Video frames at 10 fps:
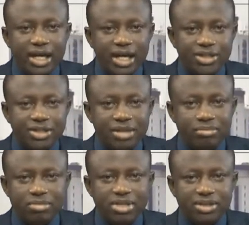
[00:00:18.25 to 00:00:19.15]
on the
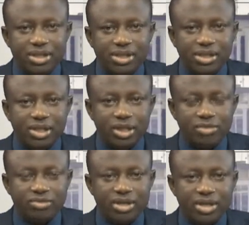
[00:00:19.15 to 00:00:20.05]
implementation
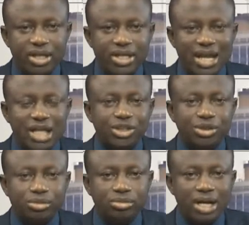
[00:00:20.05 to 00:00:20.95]
of the
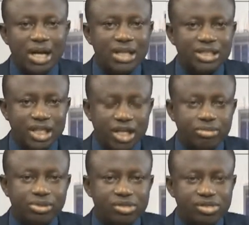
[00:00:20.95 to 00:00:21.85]
National
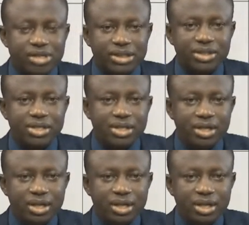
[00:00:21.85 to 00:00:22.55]
Anti-Corruption Strategy.